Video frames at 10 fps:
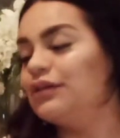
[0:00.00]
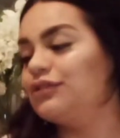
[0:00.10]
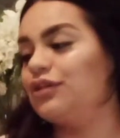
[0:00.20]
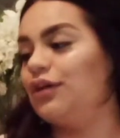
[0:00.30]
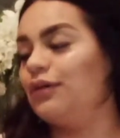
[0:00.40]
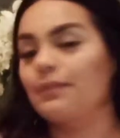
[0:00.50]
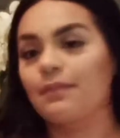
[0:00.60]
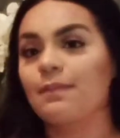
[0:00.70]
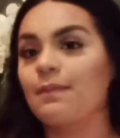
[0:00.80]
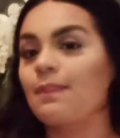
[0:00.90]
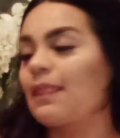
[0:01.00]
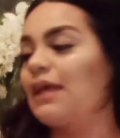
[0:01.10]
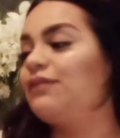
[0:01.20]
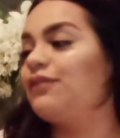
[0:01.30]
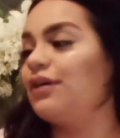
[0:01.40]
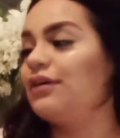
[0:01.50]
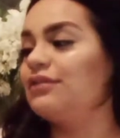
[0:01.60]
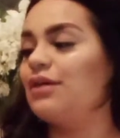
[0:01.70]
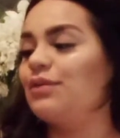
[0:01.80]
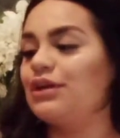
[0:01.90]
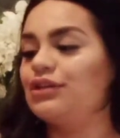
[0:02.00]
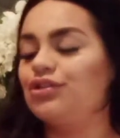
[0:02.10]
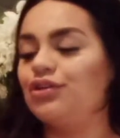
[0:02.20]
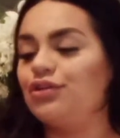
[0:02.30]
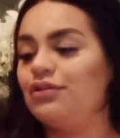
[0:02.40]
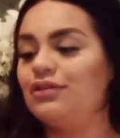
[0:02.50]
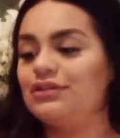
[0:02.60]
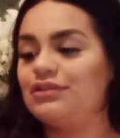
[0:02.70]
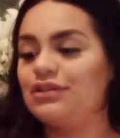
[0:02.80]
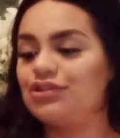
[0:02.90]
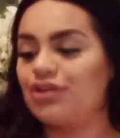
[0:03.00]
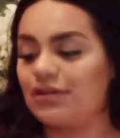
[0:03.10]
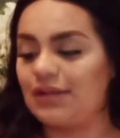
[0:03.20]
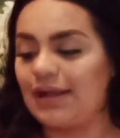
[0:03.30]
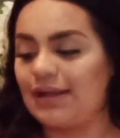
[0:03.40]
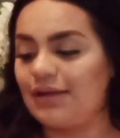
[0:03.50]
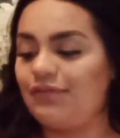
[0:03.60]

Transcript: So first, I wanted to show you this shirt that I